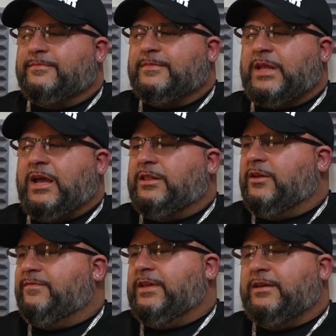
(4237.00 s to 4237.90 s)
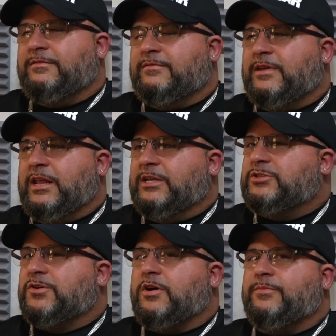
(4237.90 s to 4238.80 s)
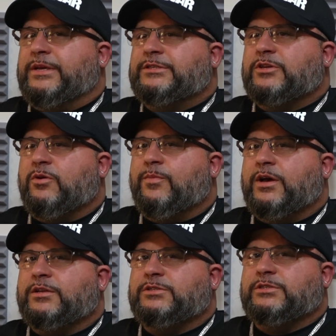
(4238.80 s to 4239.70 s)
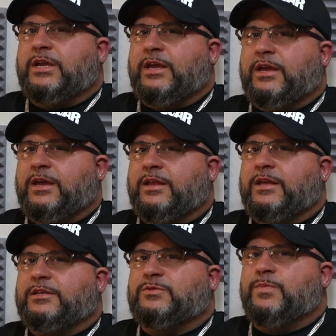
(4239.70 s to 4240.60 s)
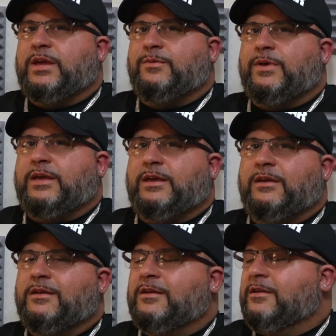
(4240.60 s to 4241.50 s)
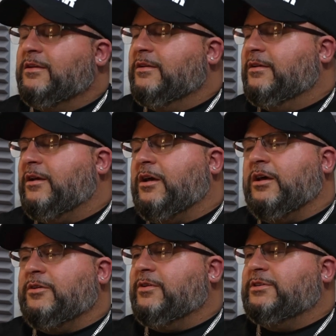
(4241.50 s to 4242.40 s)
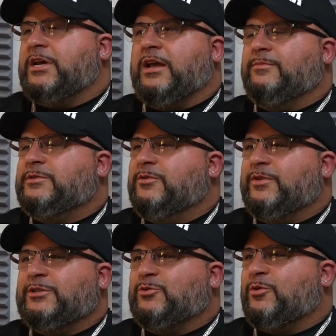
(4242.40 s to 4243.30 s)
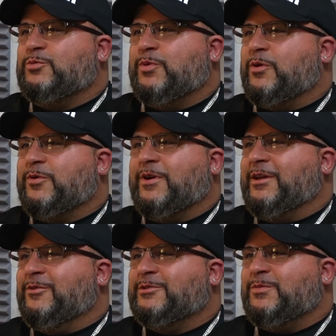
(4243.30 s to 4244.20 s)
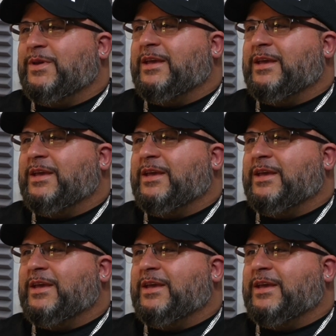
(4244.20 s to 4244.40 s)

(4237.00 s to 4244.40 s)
I loved it. And it's taught me so much, and it's made me 100 times the resource broker I used to be. I